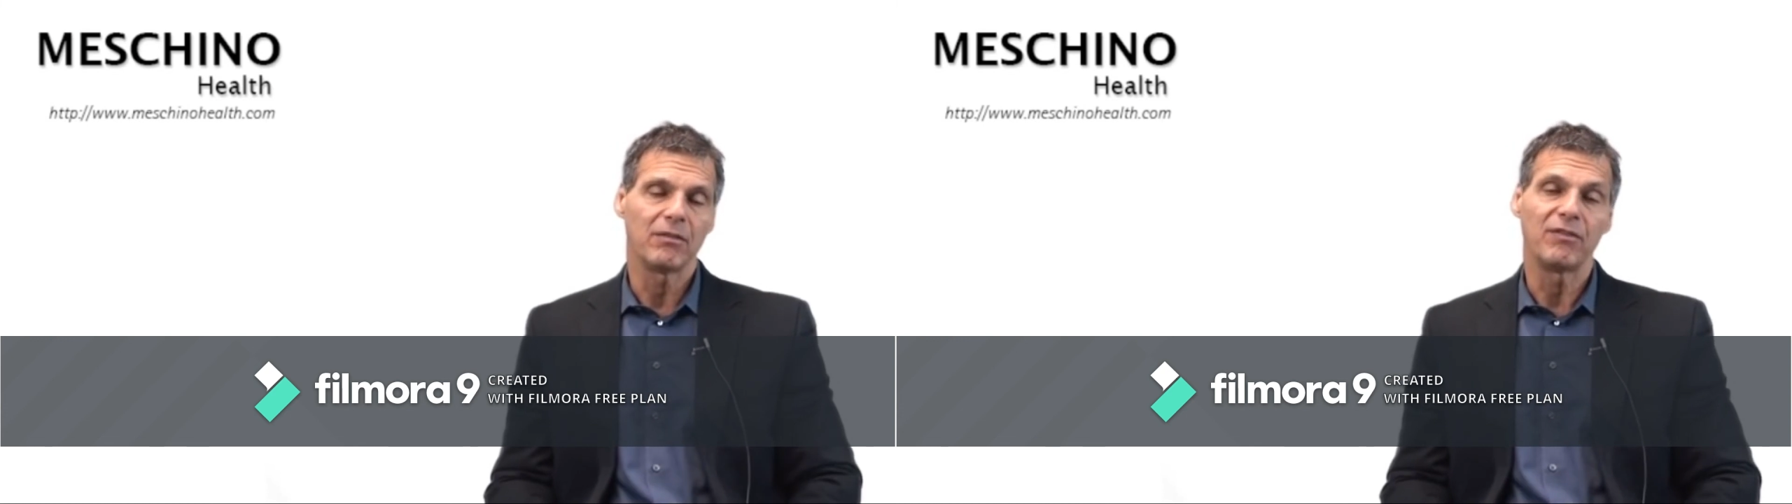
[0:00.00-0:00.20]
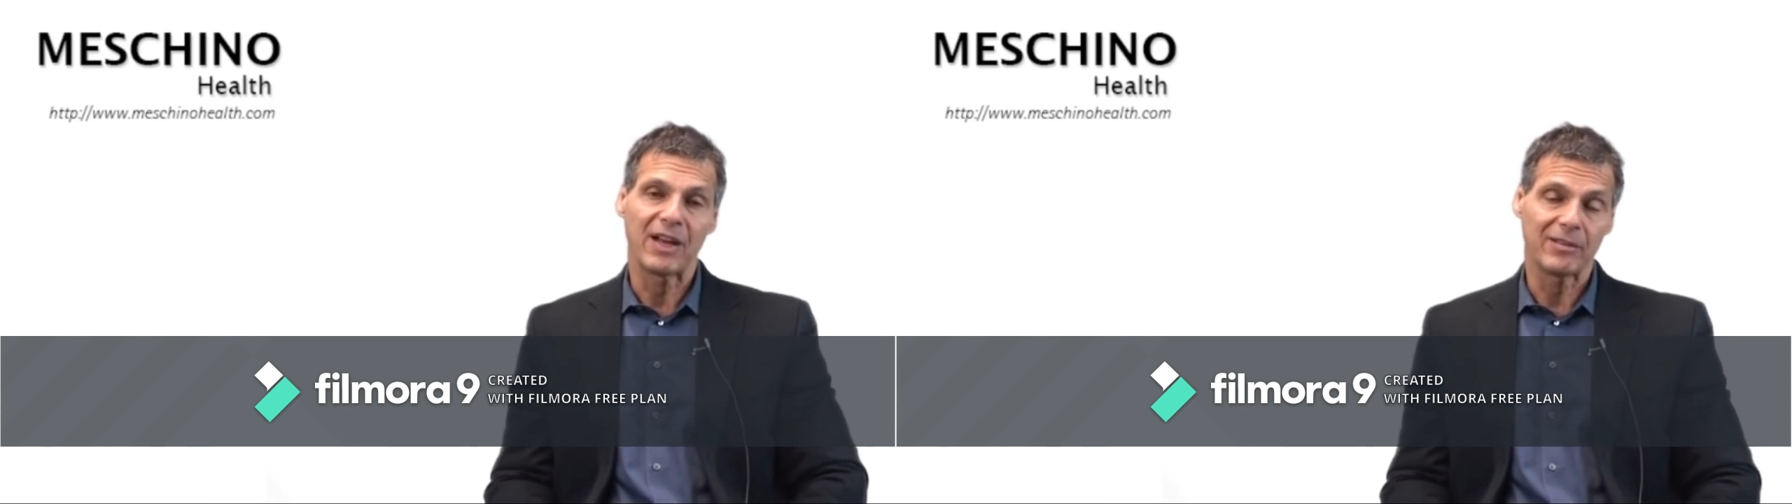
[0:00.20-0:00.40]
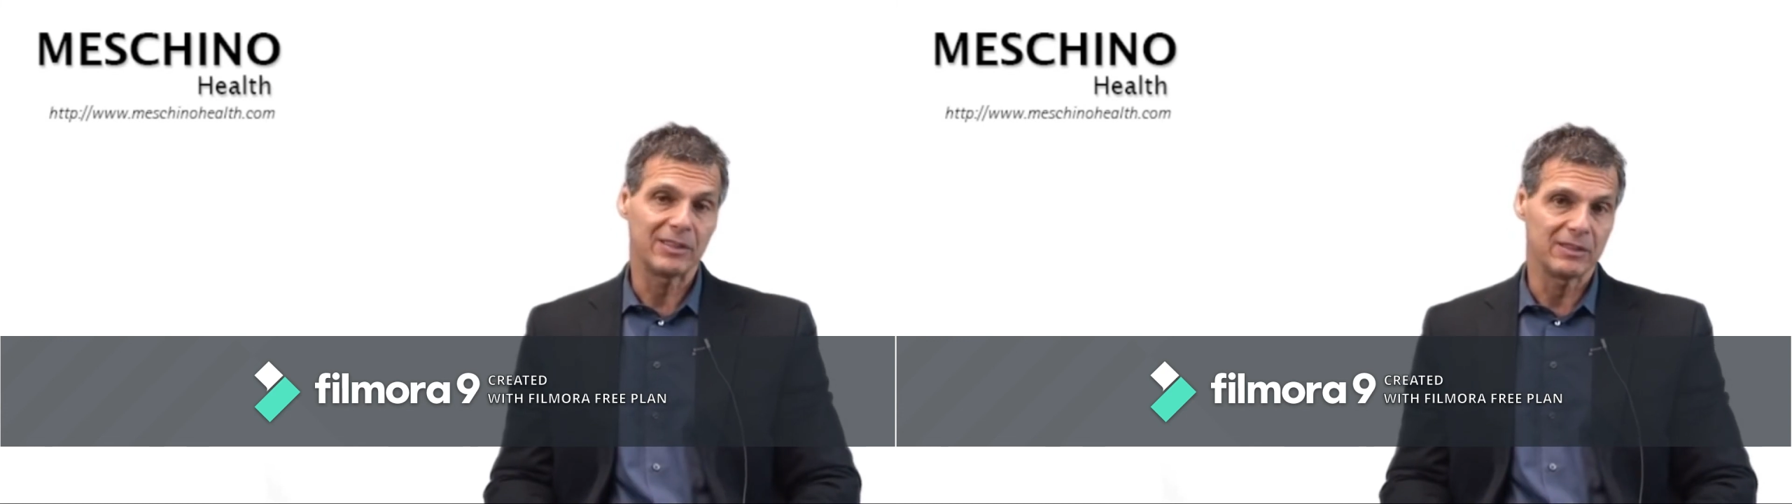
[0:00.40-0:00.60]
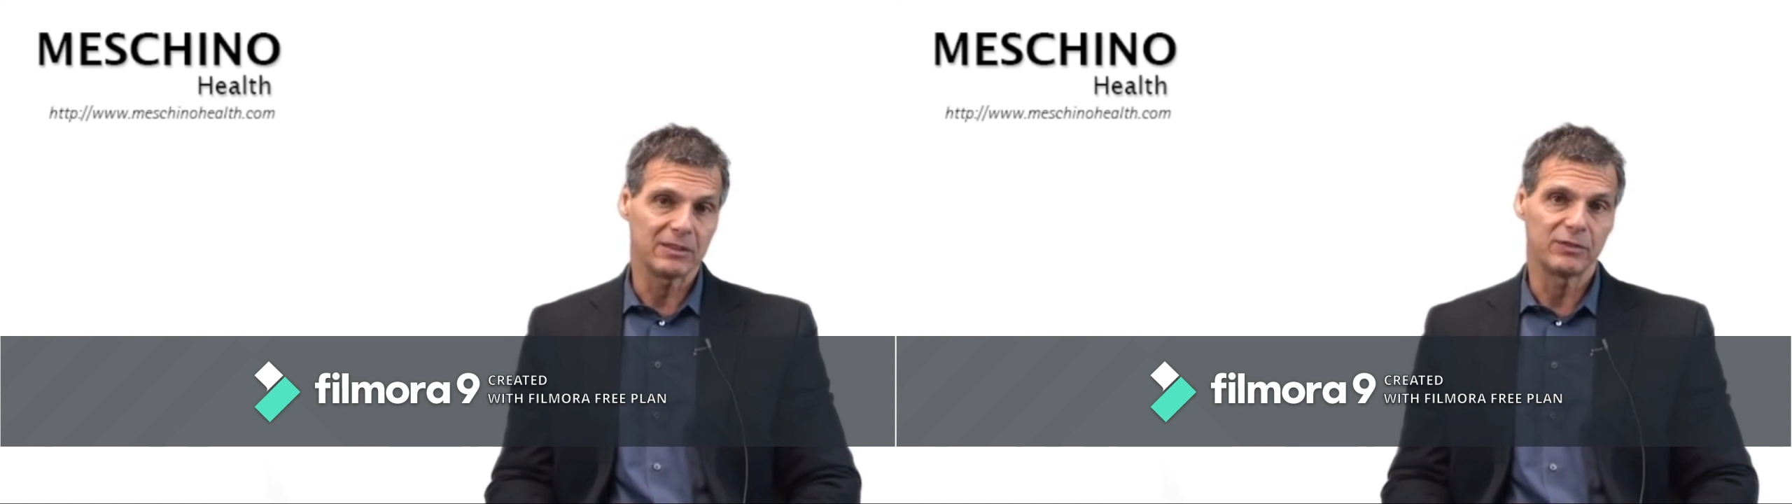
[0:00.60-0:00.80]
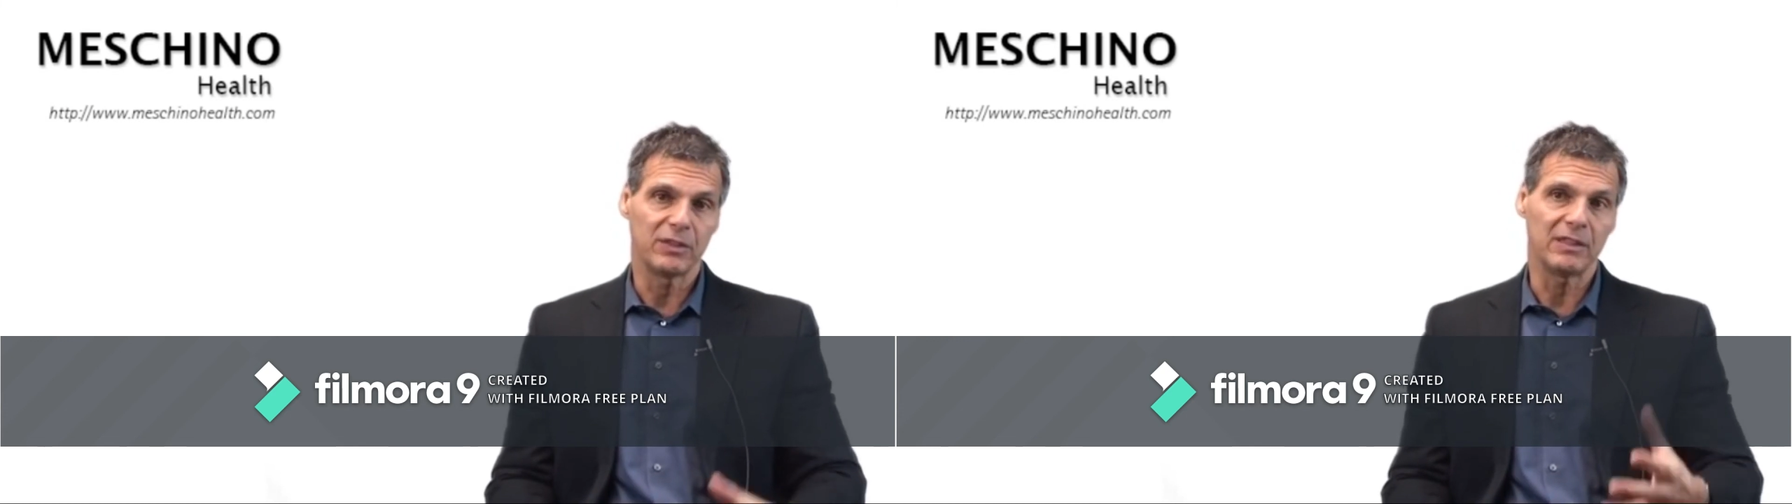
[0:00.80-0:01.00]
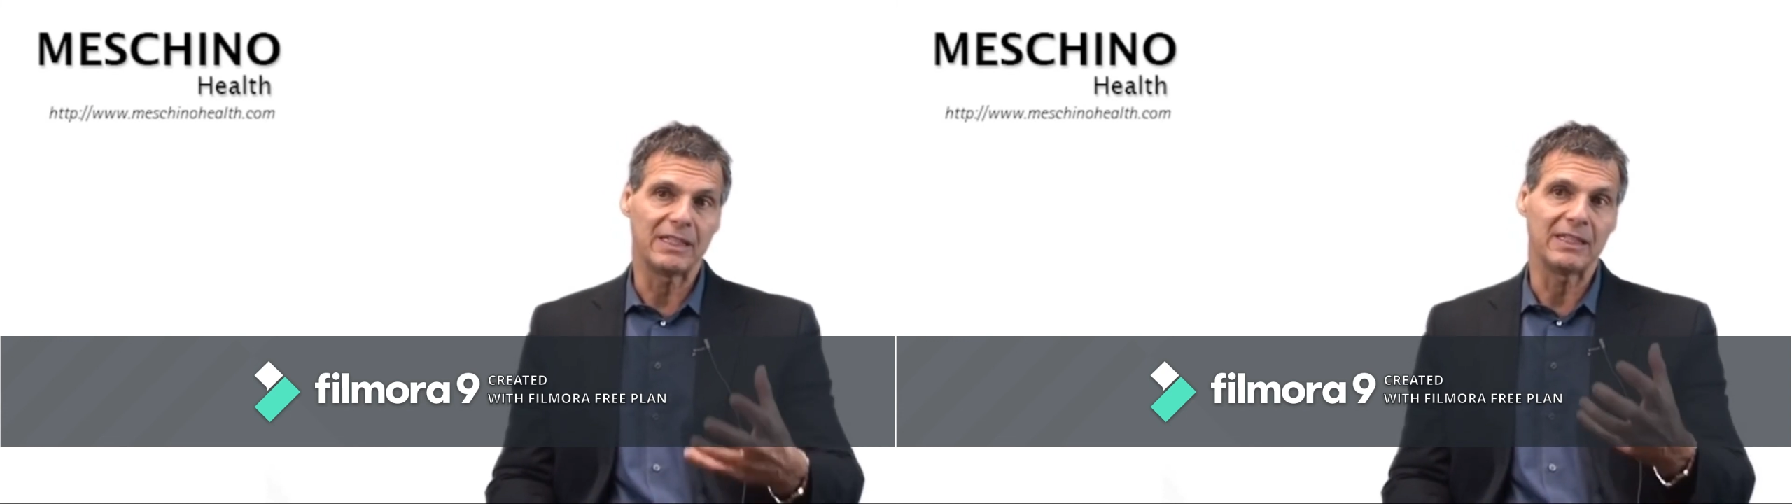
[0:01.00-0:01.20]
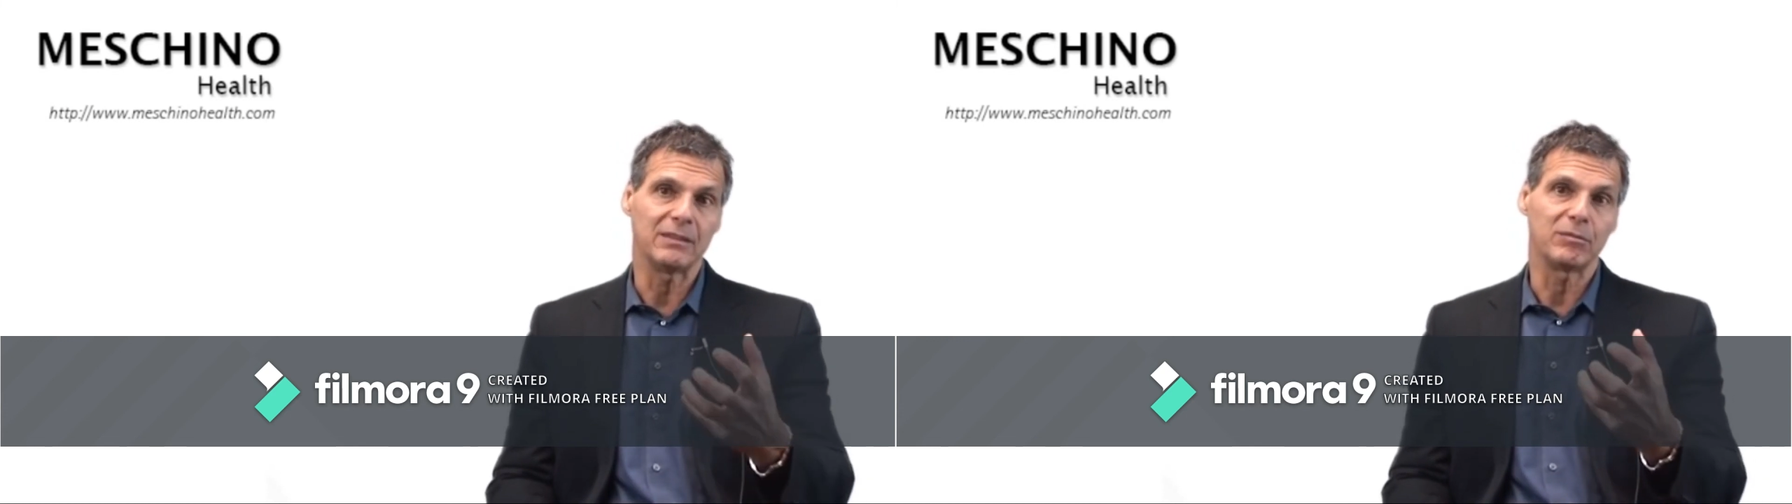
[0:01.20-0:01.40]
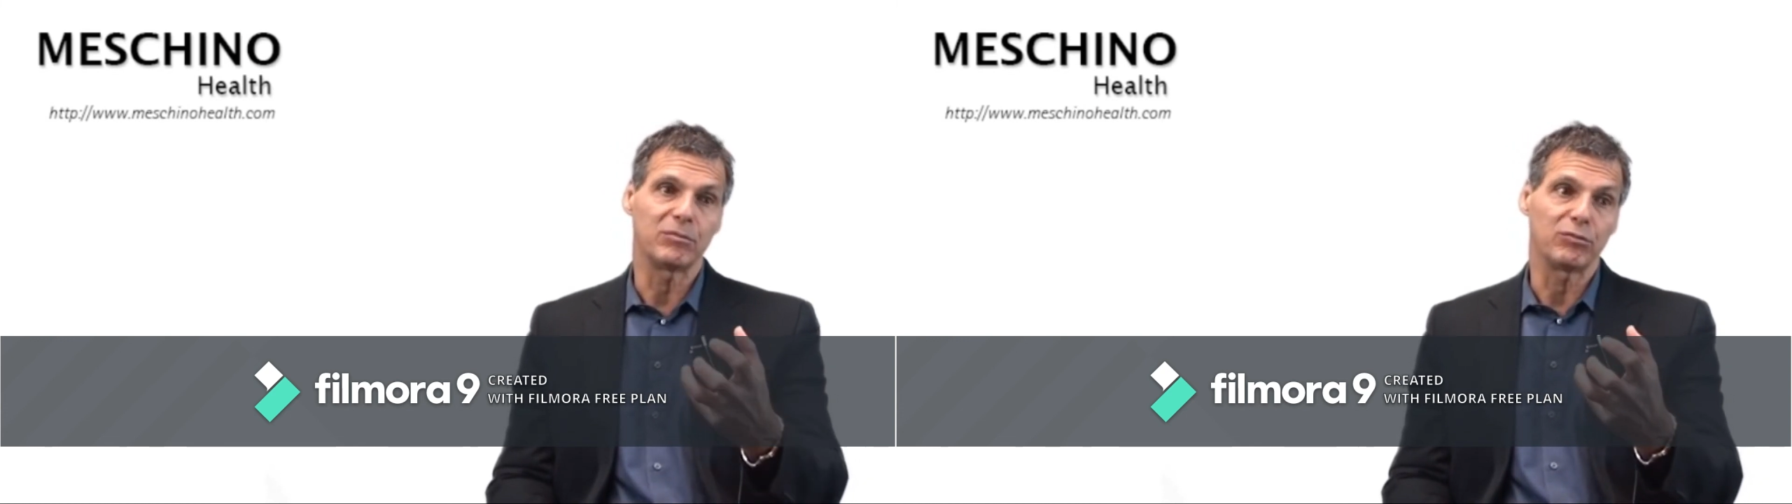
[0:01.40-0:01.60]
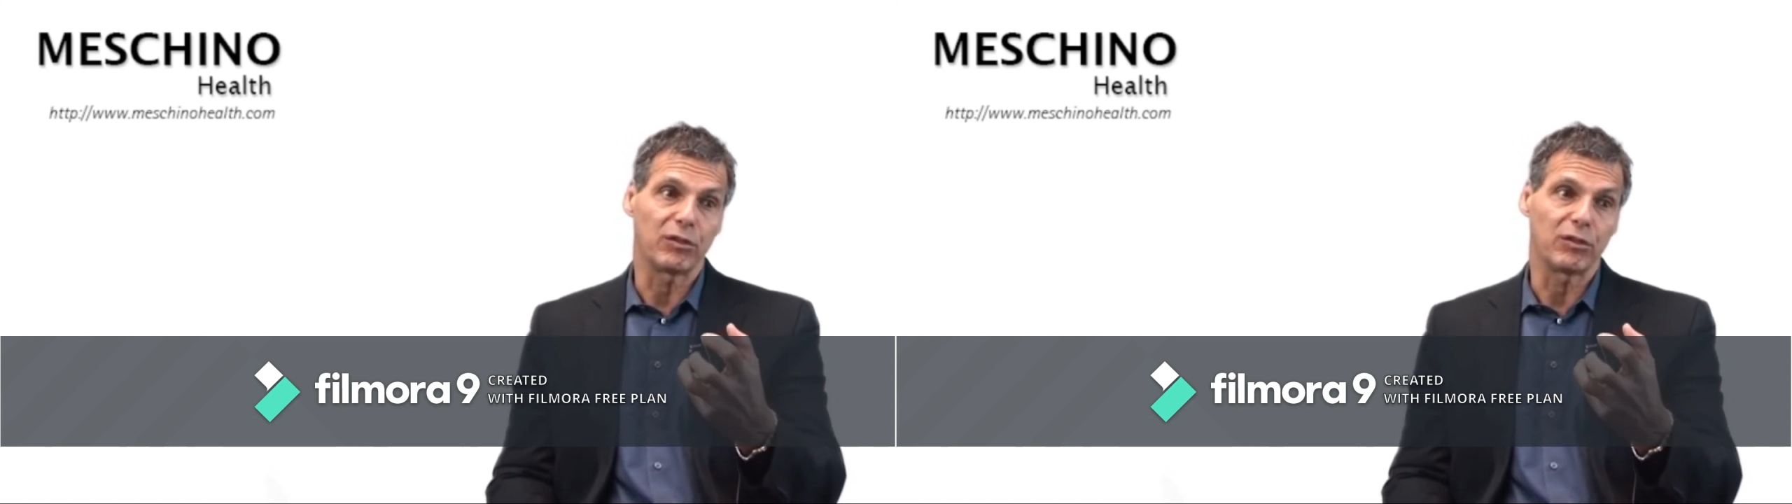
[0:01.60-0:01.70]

very useful in